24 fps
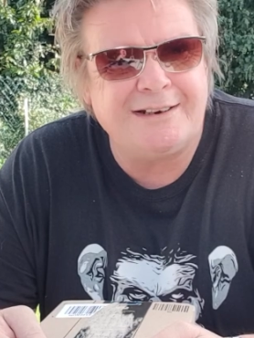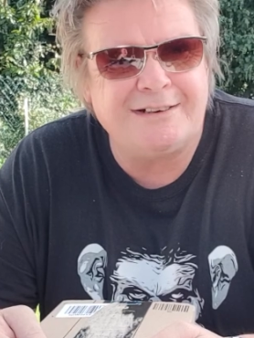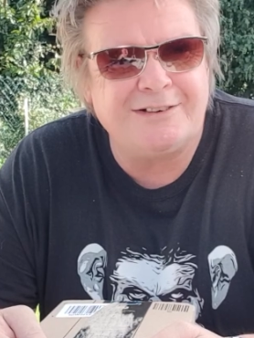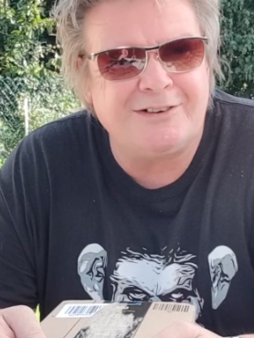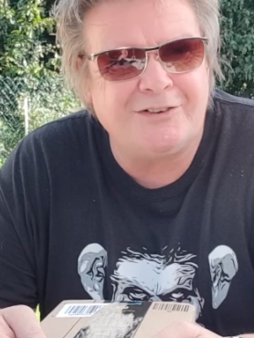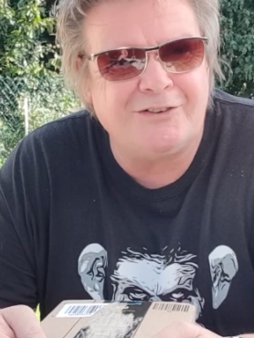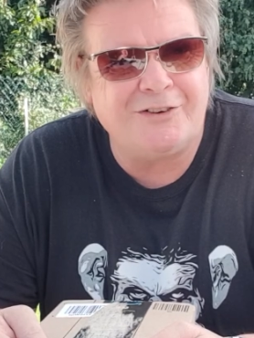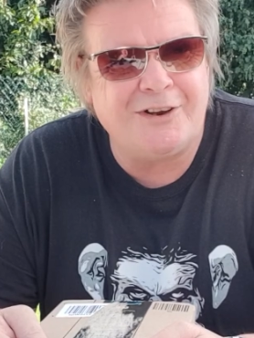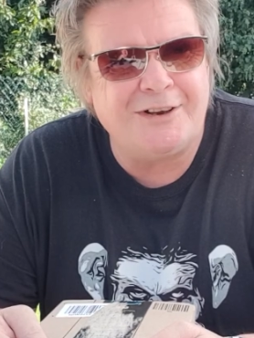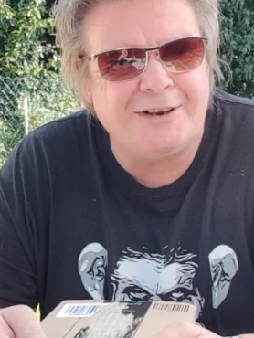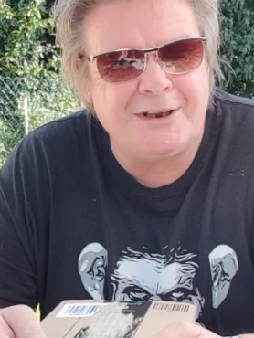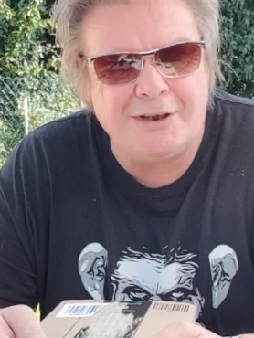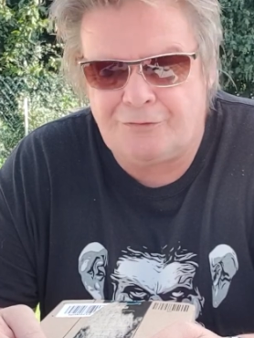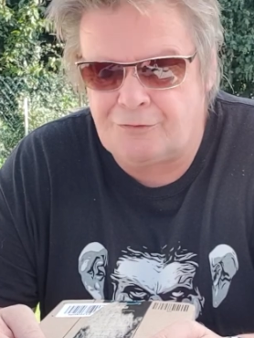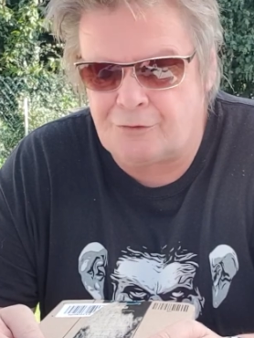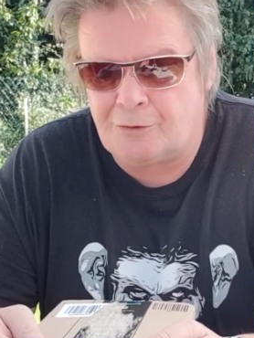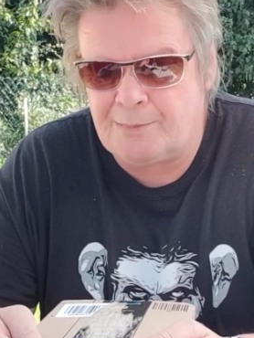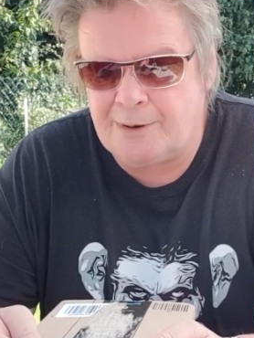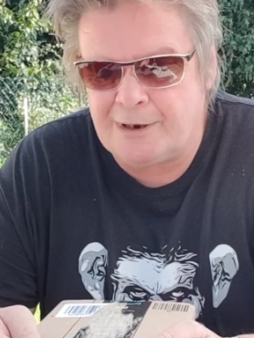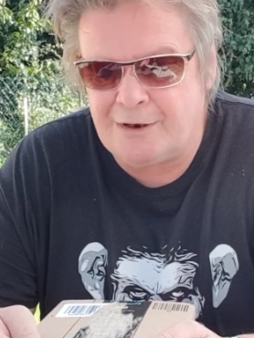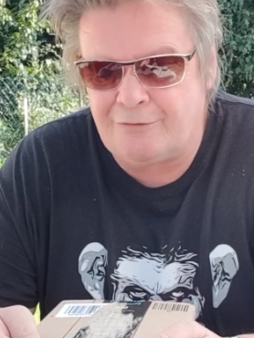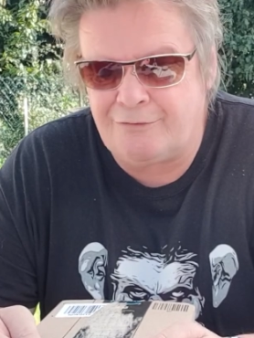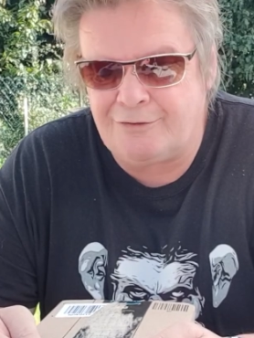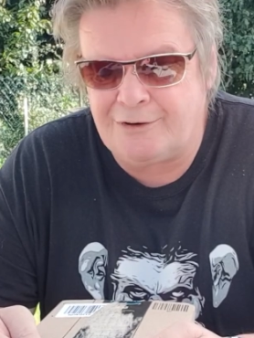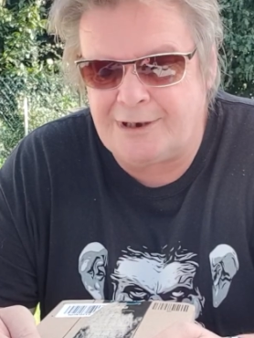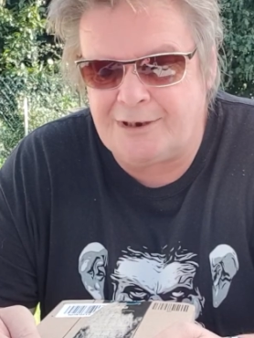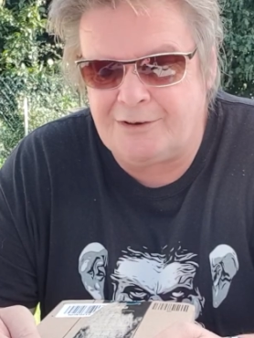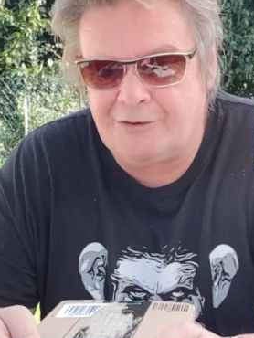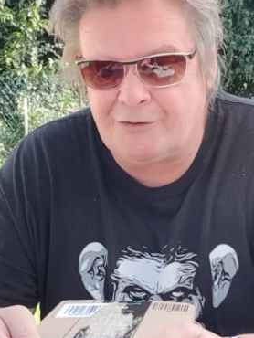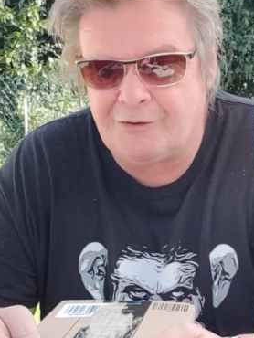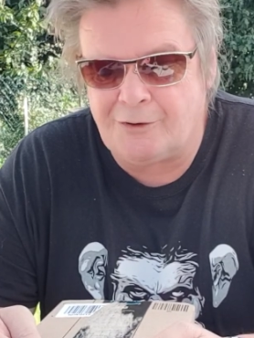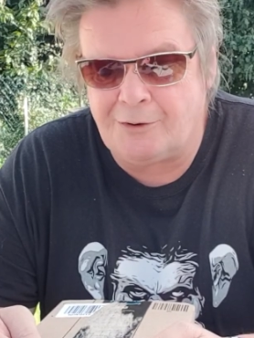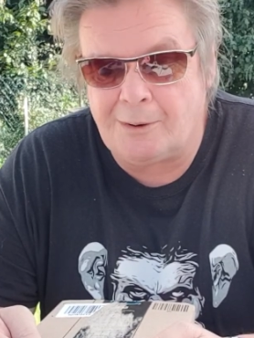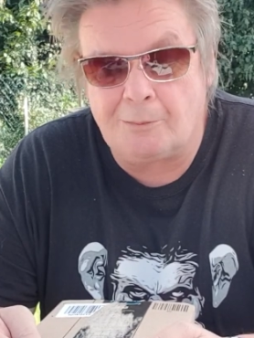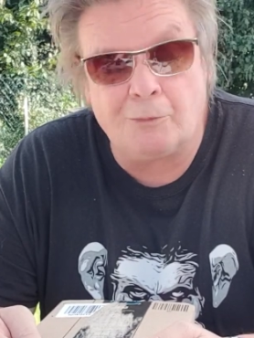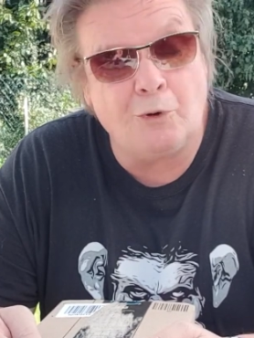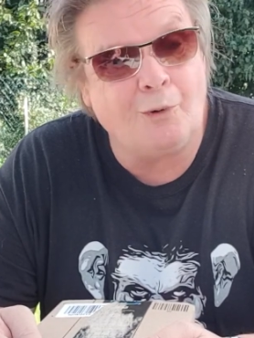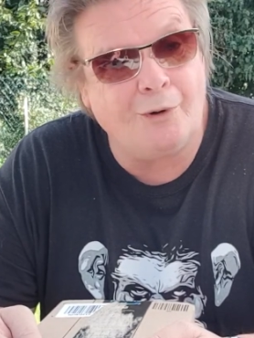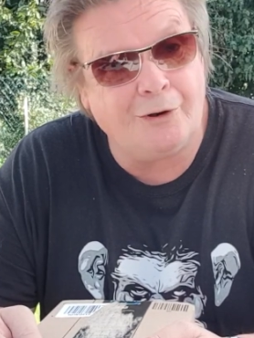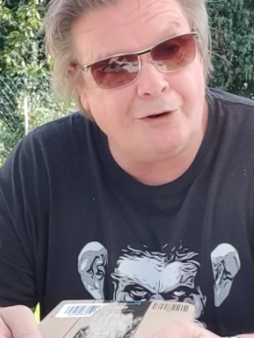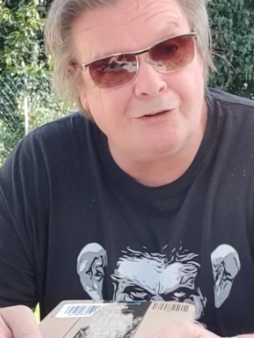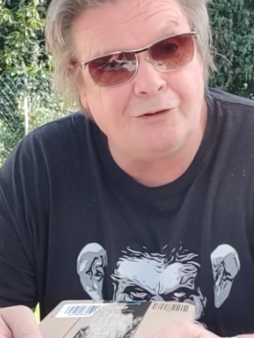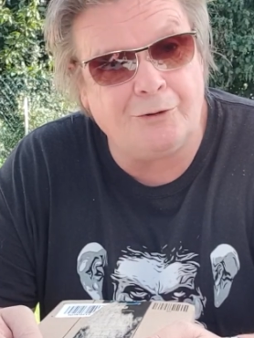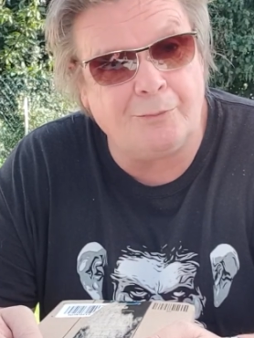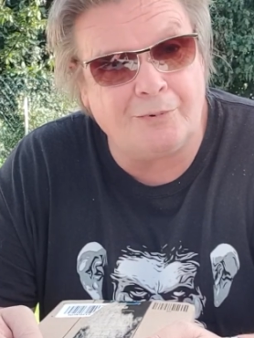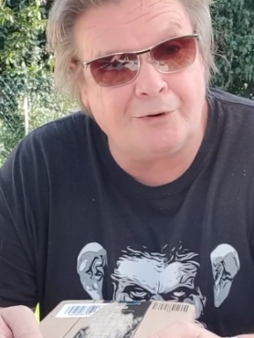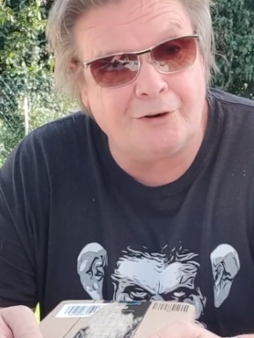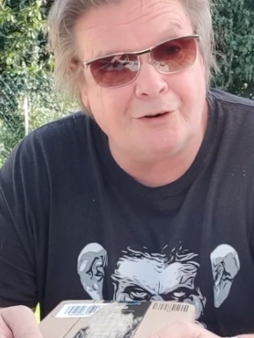Just did this for a bit of fun, so I'm quite
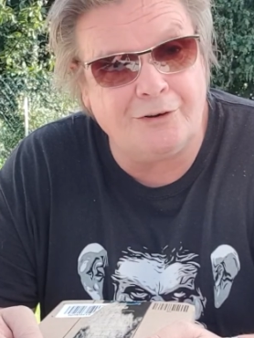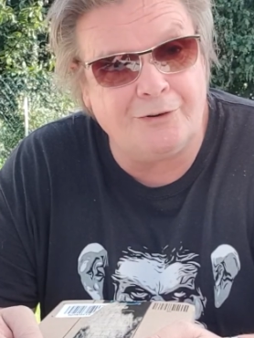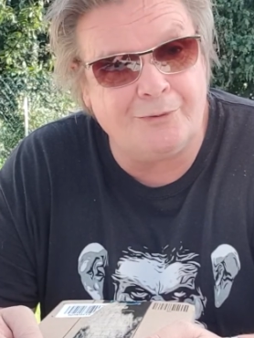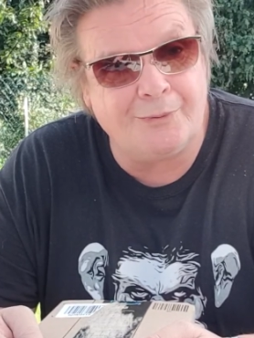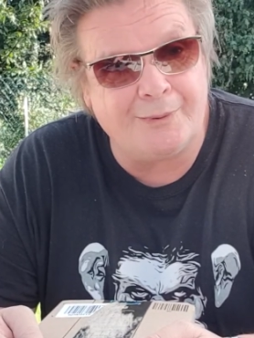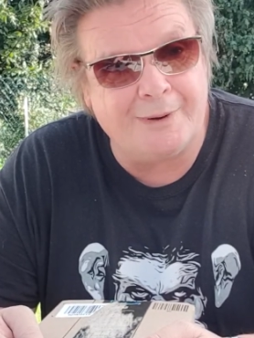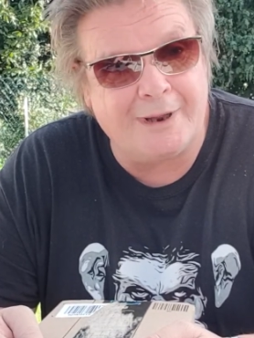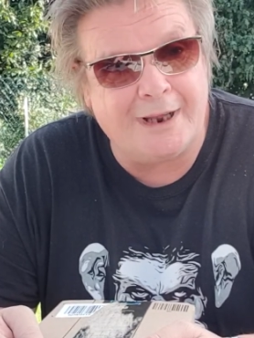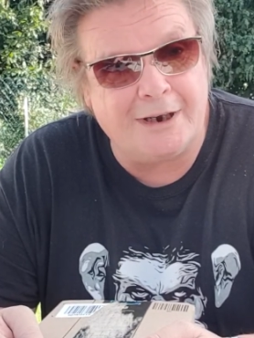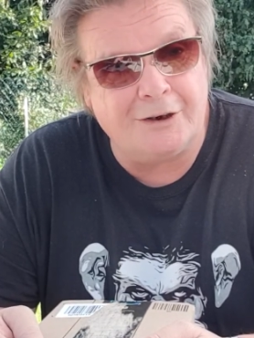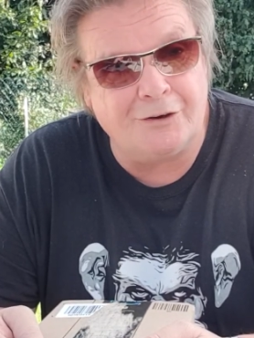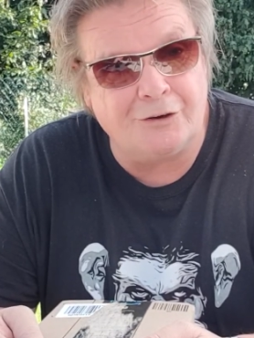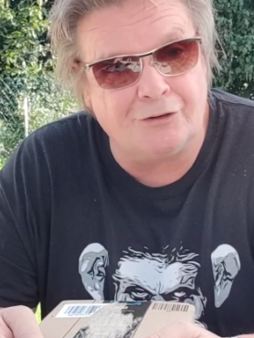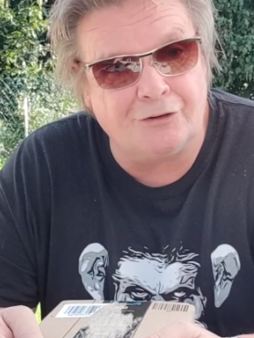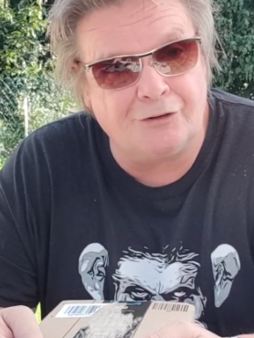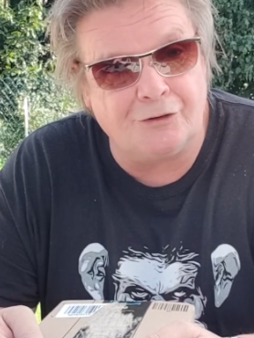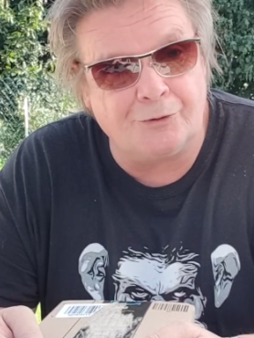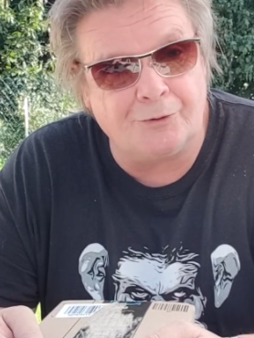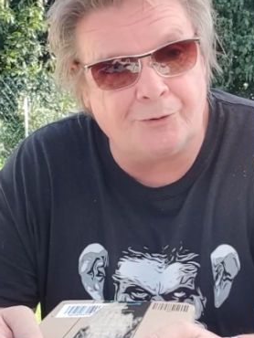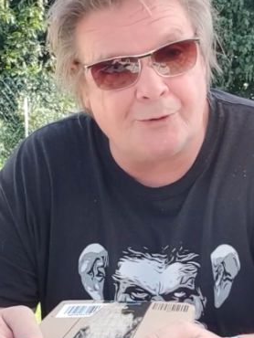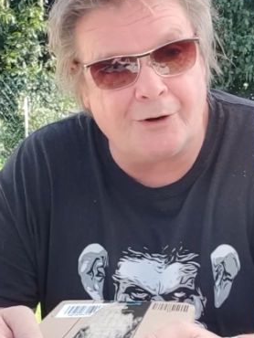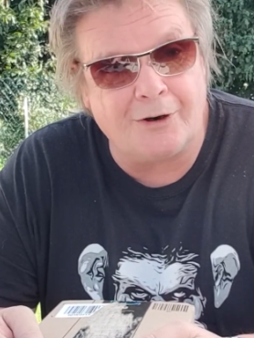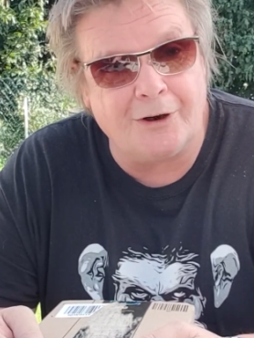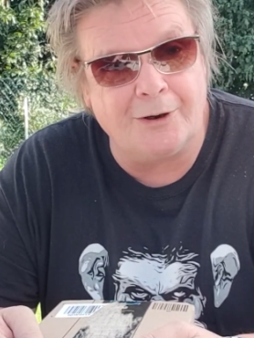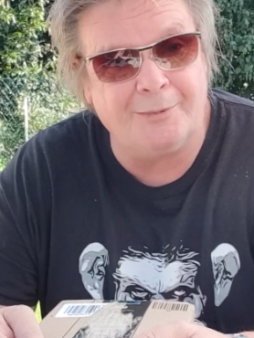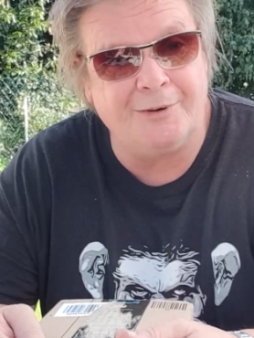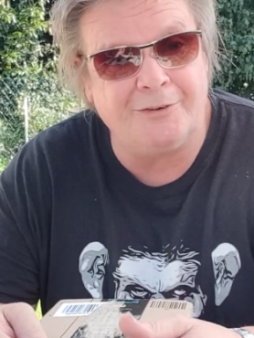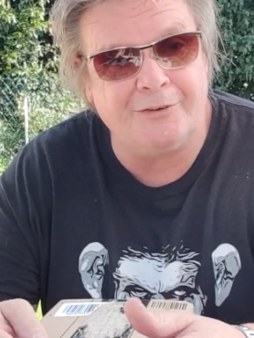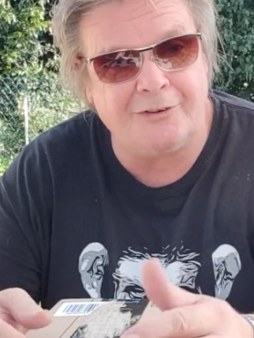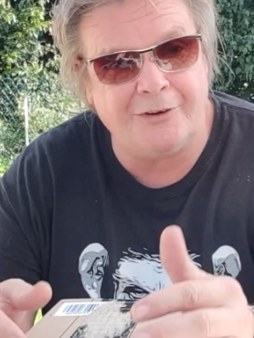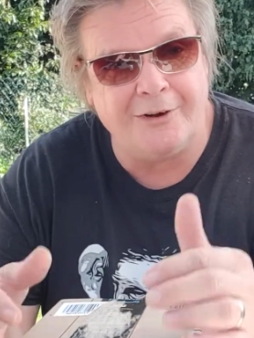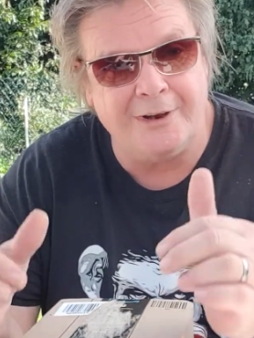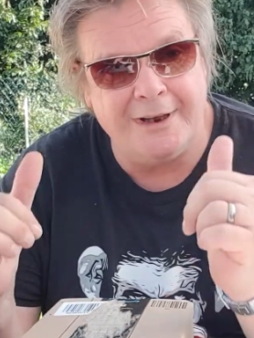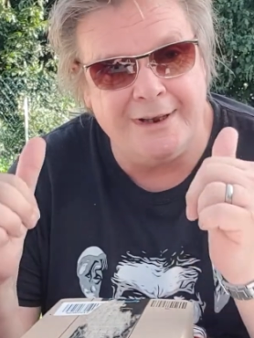surprised with 100 subscribers.